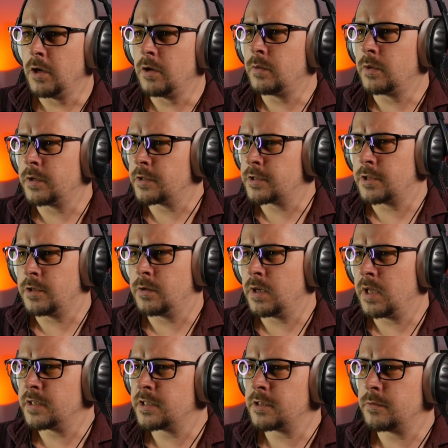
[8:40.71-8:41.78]
worries, the
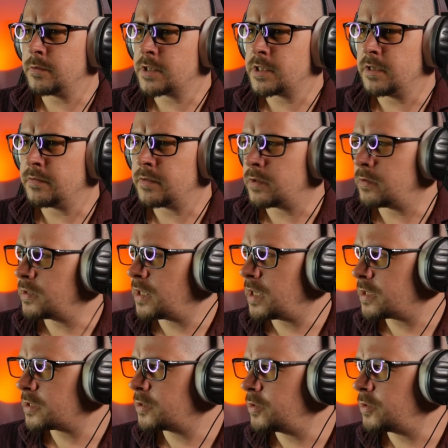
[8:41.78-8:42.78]
Ulanzi receiver only has 2